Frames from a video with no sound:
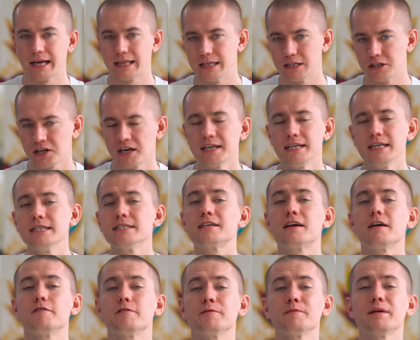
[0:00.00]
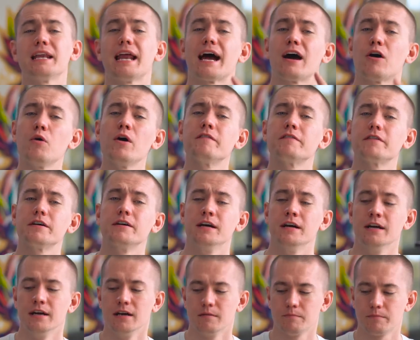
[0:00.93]
and the Chinese government. However,
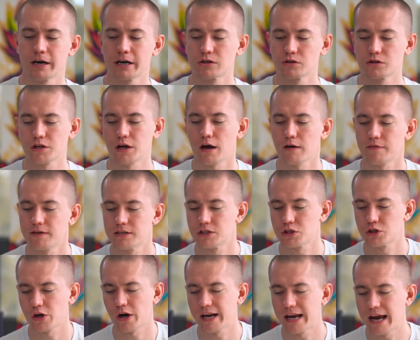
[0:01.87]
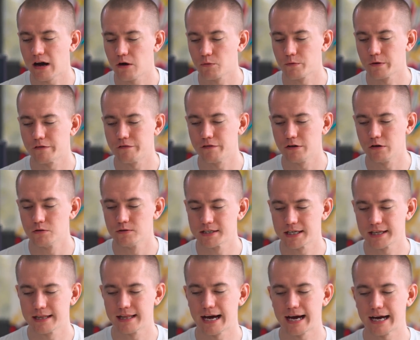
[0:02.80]
Microsoft has straight out
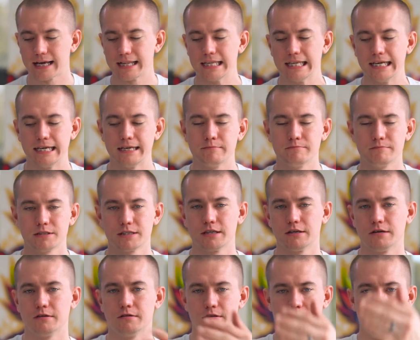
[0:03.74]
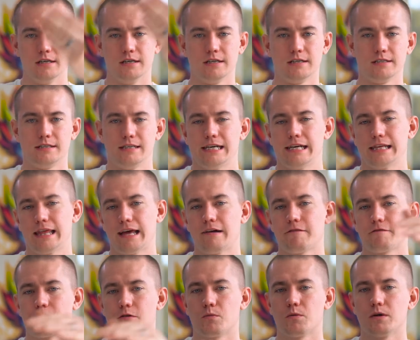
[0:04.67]
refused that claim. So take
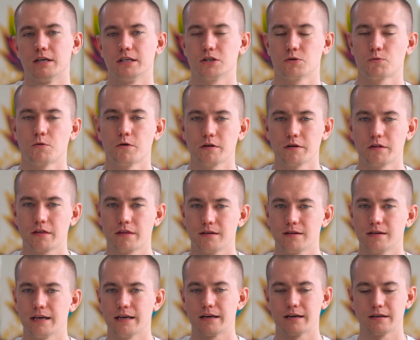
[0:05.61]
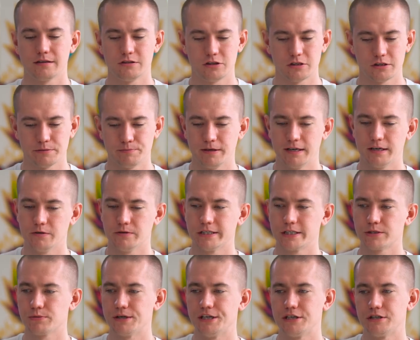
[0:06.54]
that for what it's worth. It could just be to
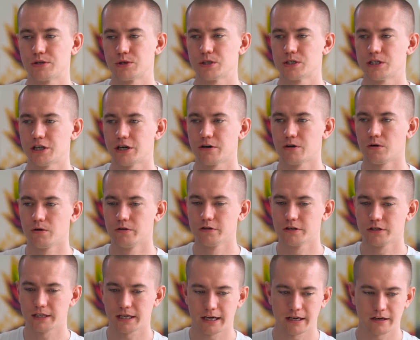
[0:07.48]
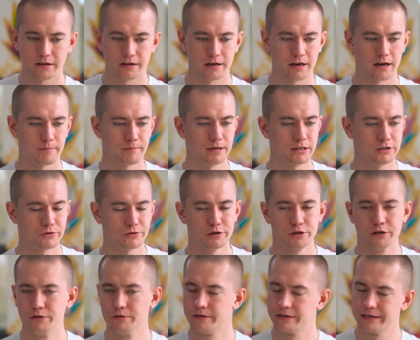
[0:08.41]
assuage shareholders. It could not be
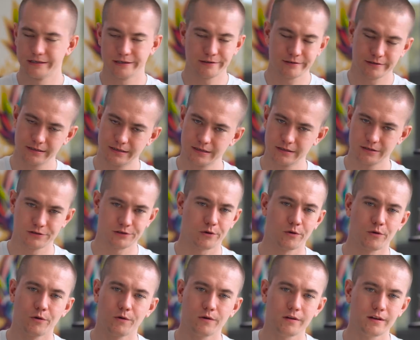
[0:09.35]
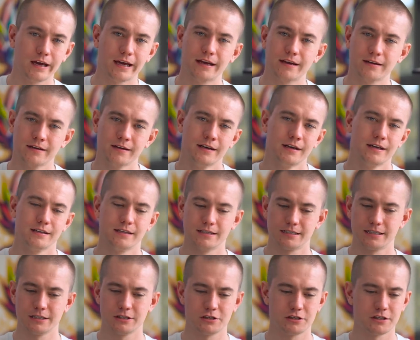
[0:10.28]
true. It's, there's a whole like,
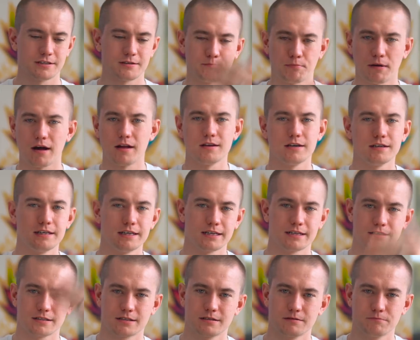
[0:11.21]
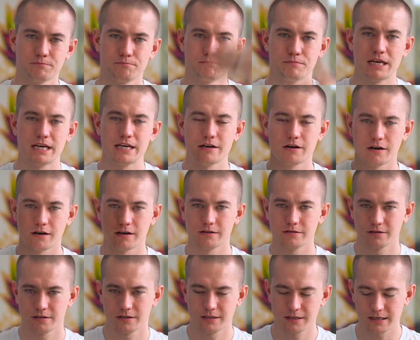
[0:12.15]
this is just politics, PR
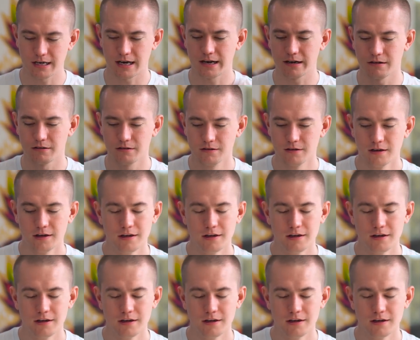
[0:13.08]
style.